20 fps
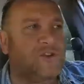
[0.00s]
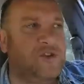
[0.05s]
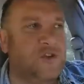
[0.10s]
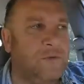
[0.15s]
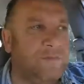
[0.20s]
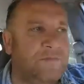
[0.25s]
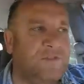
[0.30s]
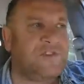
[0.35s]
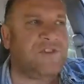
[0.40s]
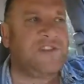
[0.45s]

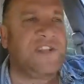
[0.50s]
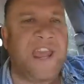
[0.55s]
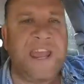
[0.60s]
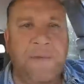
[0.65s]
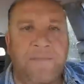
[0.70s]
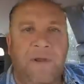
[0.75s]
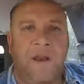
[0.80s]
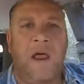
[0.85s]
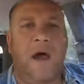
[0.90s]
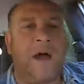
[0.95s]
some
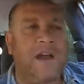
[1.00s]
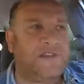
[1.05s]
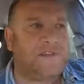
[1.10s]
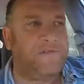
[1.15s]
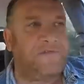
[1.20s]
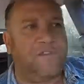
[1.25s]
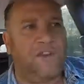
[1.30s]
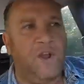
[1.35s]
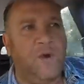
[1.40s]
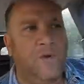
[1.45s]
stabilizer
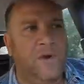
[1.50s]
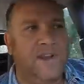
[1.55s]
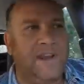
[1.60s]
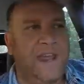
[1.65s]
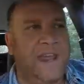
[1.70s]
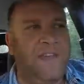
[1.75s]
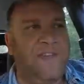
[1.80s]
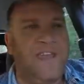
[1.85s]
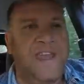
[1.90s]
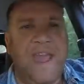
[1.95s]

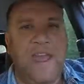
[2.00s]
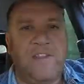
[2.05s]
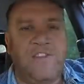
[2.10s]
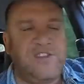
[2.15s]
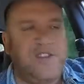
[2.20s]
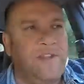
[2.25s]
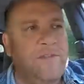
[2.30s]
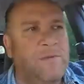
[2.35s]
fluid in the engine.